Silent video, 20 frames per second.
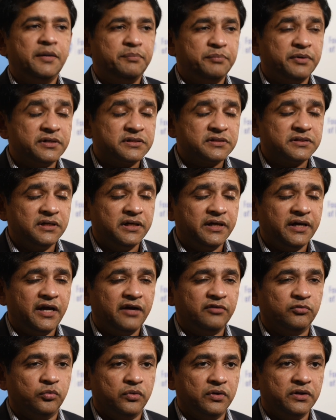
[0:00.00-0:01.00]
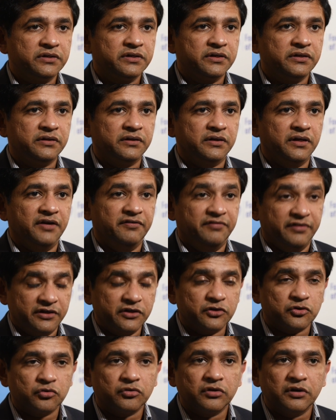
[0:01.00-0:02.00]
I personally have worked in a
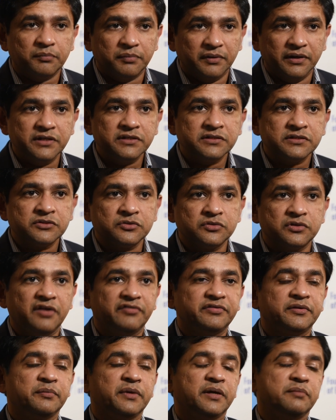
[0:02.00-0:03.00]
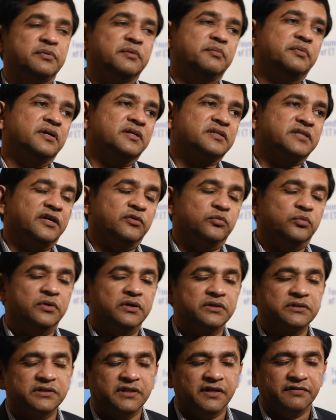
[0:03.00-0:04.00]
very rural place. Soon after my MBBS, I
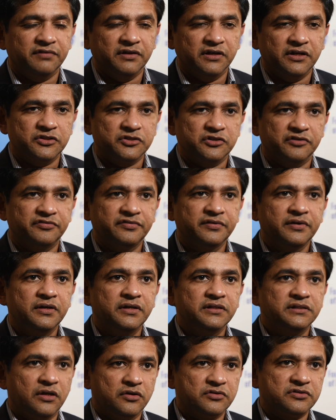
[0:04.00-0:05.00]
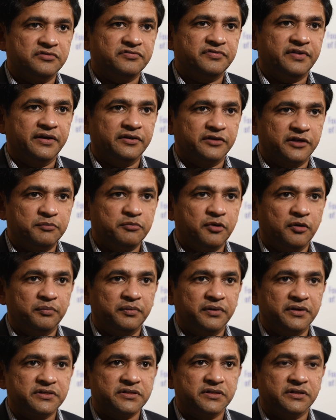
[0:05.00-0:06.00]
worked in a village of 1500
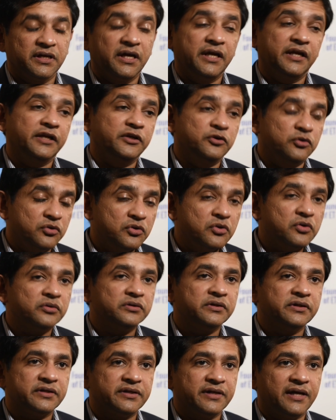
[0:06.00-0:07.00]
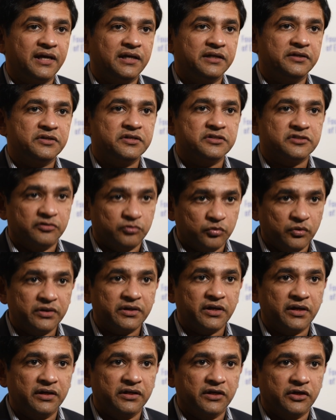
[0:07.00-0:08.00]
population and i know the realities of
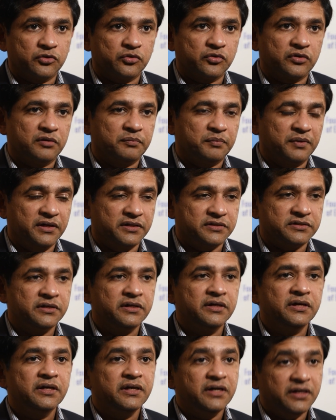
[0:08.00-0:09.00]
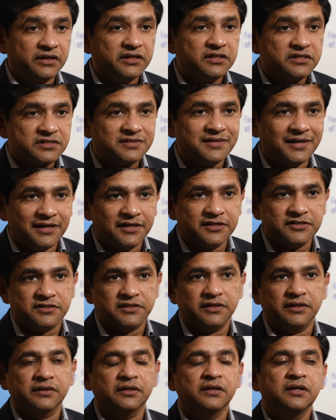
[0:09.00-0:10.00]
working in a rural place it is
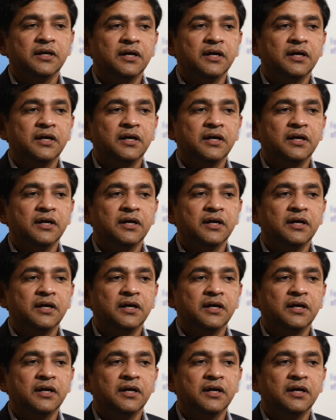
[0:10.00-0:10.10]
challenging